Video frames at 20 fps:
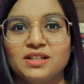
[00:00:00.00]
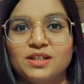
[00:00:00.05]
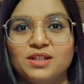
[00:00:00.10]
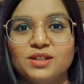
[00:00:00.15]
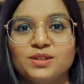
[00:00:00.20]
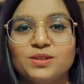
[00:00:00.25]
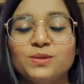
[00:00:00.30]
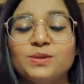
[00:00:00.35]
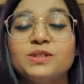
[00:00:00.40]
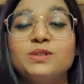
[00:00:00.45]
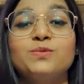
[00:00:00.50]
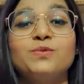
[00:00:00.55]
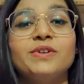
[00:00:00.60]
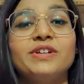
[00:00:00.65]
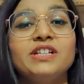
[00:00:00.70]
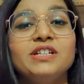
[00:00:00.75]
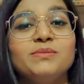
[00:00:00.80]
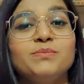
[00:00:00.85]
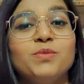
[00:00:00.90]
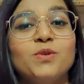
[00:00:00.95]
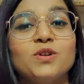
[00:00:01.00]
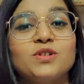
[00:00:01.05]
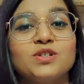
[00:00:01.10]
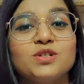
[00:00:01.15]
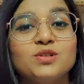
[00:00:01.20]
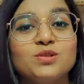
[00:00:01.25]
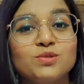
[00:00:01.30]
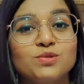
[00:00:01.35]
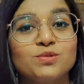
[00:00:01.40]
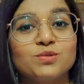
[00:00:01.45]
So it's very
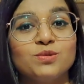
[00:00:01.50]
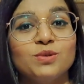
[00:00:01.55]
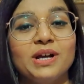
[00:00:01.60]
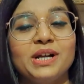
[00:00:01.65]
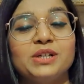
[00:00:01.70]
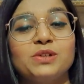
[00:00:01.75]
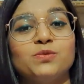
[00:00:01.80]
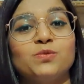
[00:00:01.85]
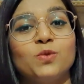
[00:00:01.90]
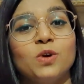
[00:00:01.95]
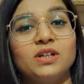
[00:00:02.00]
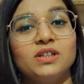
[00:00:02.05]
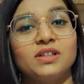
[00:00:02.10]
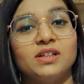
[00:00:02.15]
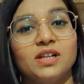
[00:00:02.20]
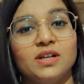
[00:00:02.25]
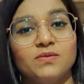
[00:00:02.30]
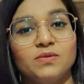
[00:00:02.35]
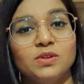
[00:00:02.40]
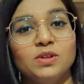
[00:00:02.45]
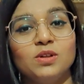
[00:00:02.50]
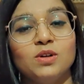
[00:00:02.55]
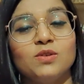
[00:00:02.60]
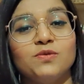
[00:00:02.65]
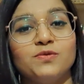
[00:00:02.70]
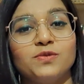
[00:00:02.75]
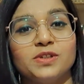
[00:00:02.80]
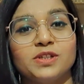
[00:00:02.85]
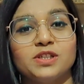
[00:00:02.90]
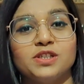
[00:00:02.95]
important to know at what level of
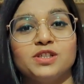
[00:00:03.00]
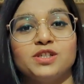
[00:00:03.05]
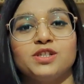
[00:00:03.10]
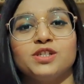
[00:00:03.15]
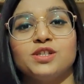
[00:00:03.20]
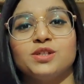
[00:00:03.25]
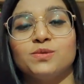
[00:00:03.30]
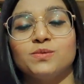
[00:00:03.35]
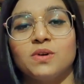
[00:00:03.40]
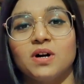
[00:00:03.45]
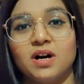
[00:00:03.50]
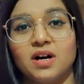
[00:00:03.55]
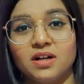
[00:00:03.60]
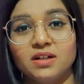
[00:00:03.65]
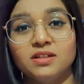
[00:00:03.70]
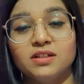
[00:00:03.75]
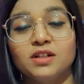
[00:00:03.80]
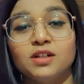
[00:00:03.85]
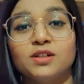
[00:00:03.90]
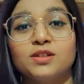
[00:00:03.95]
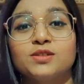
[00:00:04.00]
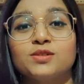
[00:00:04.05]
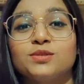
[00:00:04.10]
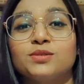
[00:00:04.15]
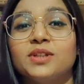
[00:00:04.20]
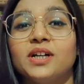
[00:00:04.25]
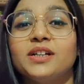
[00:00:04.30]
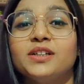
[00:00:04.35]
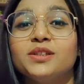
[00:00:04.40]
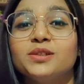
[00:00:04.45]
English you are so
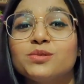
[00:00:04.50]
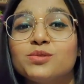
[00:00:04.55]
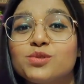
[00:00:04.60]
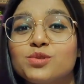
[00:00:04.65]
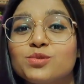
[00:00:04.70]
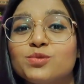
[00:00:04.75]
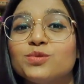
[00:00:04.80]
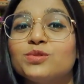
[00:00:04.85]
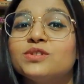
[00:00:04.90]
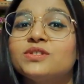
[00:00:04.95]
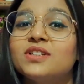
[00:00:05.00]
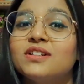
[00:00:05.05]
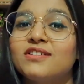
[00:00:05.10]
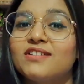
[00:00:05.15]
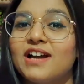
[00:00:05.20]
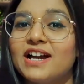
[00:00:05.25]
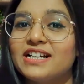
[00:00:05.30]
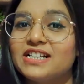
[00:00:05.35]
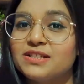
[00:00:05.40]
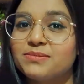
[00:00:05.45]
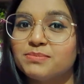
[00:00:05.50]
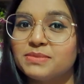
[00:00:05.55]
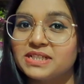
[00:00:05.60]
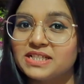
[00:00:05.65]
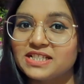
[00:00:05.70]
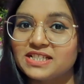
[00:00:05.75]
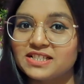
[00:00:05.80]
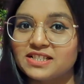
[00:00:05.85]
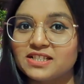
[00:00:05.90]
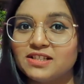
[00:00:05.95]
that you choose the right
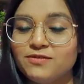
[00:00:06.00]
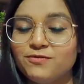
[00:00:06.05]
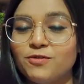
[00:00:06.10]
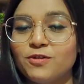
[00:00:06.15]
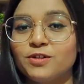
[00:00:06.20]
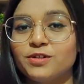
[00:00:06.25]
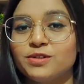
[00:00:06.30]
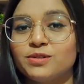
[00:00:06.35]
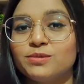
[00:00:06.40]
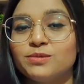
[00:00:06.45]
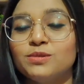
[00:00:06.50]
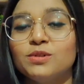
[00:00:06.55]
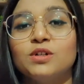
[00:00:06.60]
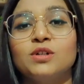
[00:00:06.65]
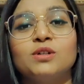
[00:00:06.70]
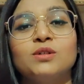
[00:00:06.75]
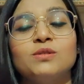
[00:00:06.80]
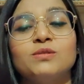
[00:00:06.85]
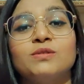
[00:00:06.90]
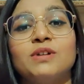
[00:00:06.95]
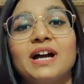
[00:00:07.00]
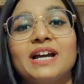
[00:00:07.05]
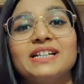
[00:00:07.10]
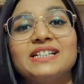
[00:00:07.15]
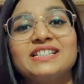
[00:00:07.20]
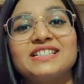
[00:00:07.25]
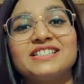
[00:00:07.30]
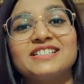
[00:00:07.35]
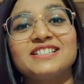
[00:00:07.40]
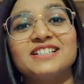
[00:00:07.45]
material for you, right
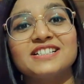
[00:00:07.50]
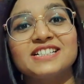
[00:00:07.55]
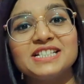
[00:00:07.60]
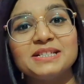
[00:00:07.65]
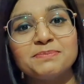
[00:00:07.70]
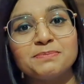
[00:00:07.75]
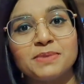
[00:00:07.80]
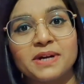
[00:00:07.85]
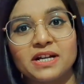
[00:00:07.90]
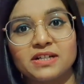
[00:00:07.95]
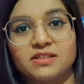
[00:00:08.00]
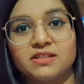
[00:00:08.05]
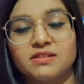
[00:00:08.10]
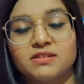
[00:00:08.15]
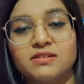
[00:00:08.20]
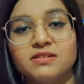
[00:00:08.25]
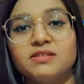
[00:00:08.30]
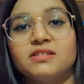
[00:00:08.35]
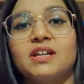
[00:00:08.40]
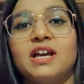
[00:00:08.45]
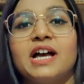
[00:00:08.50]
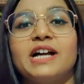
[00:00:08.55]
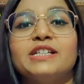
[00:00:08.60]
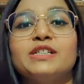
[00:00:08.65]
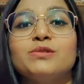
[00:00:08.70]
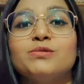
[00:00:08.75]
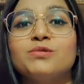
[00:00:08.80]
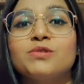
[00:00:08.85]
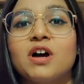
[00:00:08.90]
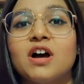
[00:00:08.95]
study pattern, and
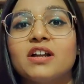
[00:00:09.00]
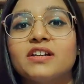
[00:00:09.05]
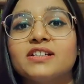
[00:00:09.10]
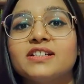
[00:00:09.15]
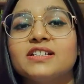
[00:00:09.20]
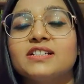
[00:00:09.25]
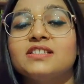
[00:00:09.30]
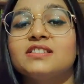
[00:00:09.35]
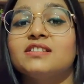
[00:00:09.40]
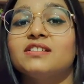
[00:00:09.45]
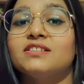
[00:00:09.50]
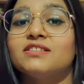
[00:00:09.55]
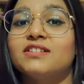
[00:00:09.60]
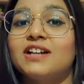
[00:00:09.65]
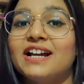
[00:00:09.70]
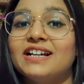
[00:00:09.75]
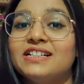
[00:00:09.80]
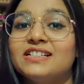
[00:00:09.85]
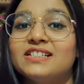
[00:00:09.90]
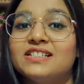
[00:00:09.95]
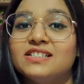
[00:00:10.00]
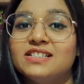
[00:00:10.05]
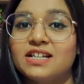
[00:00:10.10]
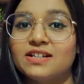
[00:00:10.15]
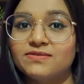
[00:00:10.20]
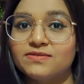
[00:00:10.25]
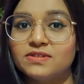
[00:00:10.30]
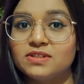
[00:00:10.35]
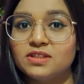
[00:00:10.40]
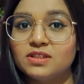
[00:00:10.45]
you target the right
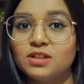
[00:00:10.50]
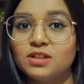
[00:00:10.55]
level